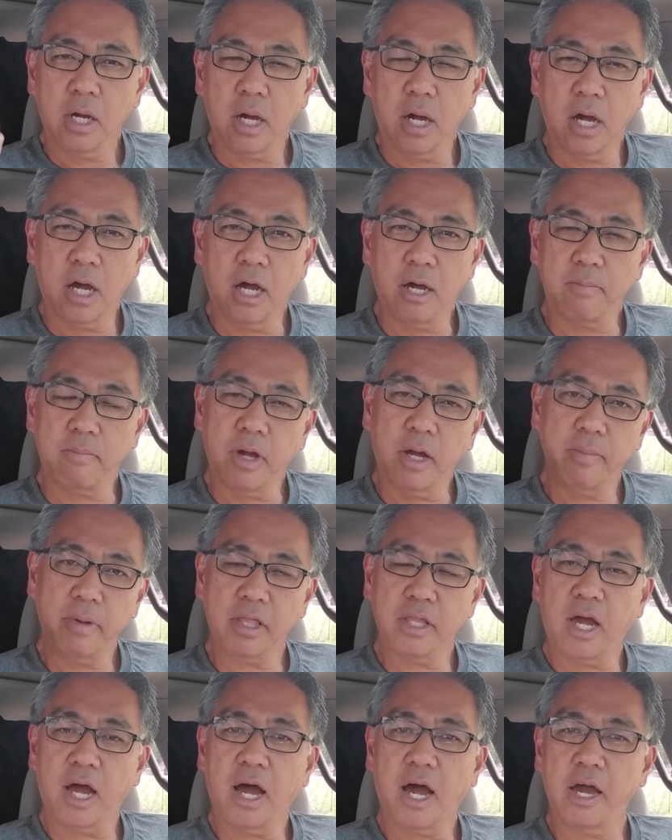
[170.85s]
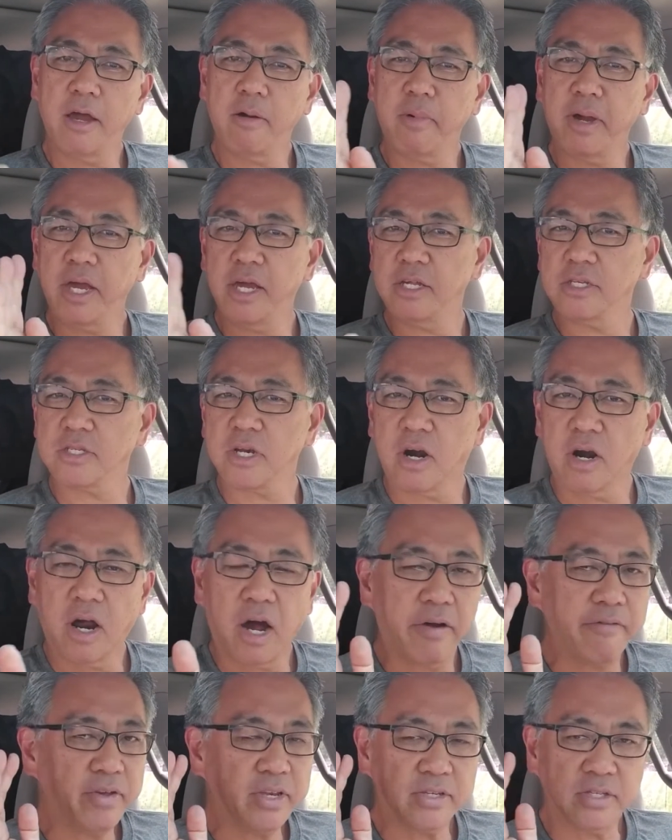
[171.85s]
Um, I mean, the highways are
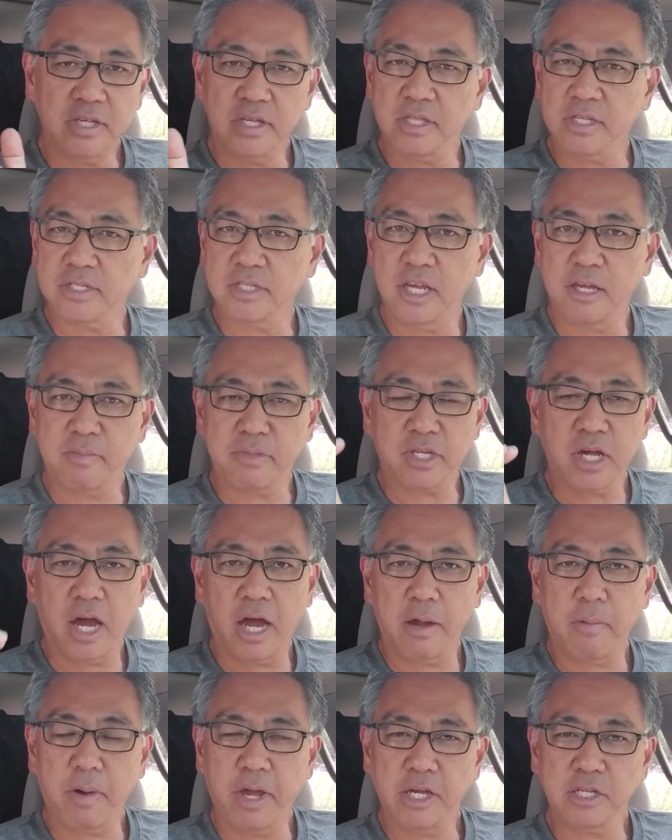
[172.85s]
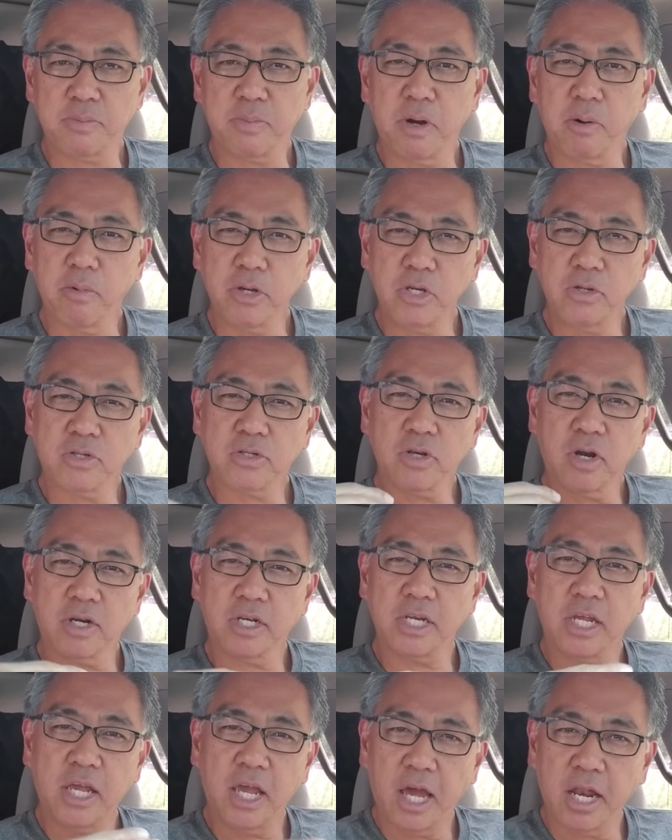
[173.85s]
obviously the same as highways, but when you
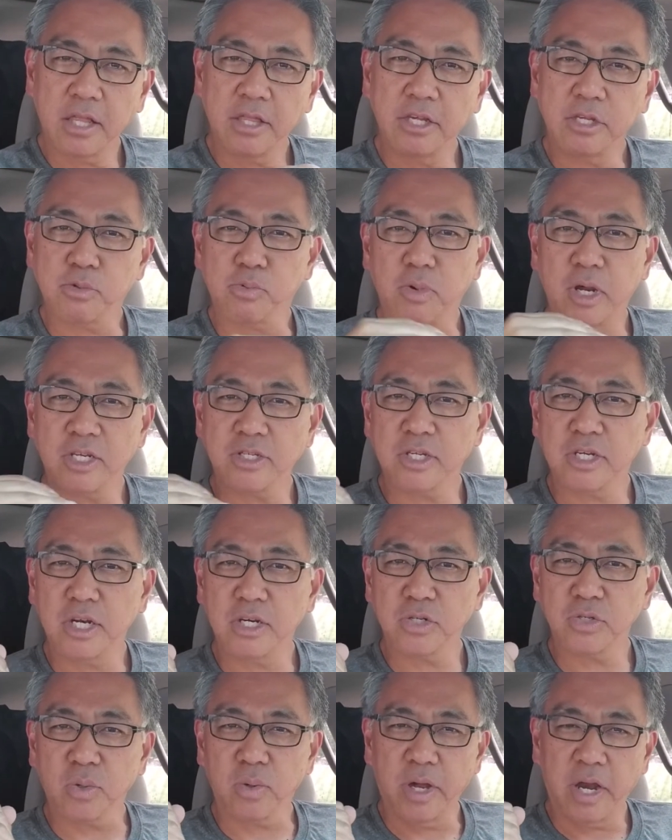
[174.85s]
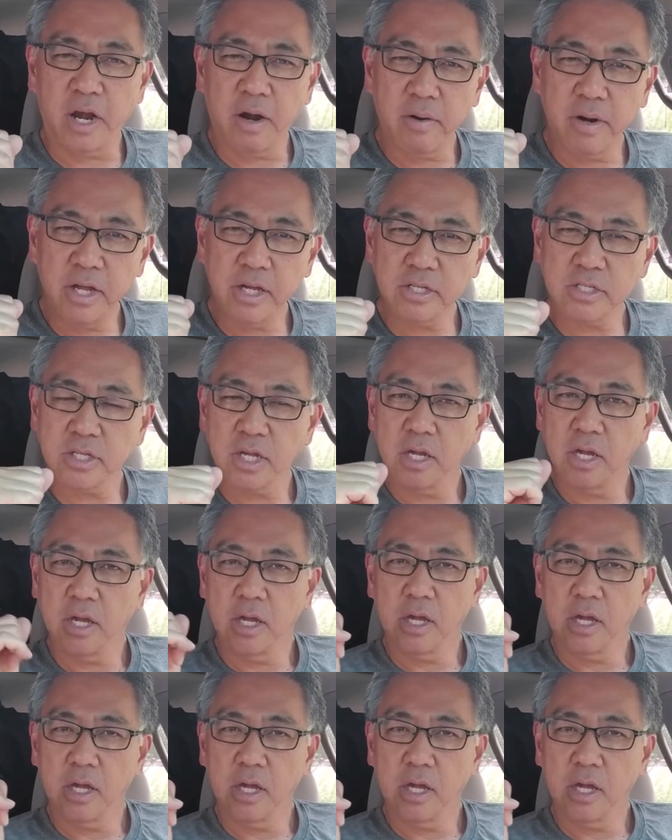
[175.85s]
start to get in these residential areas,